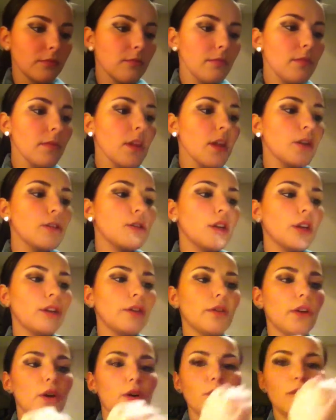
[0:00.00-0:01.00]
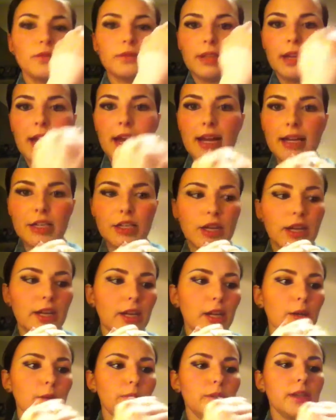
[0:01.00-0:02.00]
So you've got all
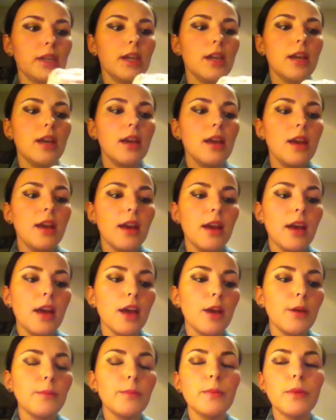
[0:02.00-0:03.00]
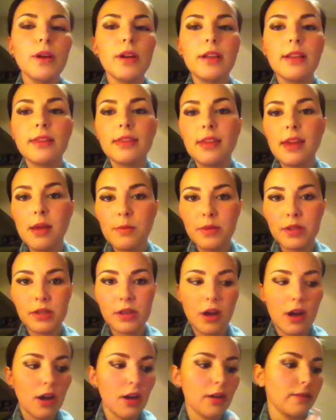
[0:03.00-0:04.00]
eyeshadows, their
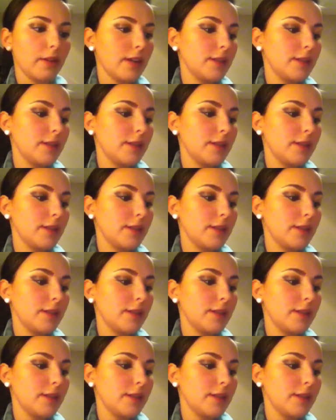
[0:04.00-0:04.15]
mascara,